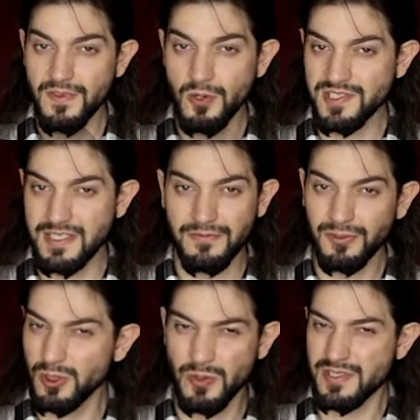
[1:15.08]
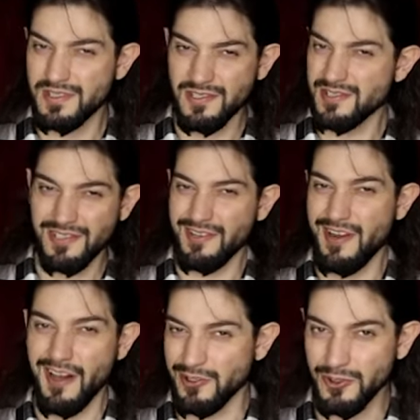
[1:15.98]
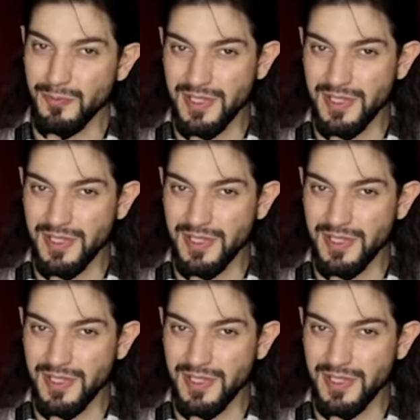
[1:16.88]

of those influencers are not good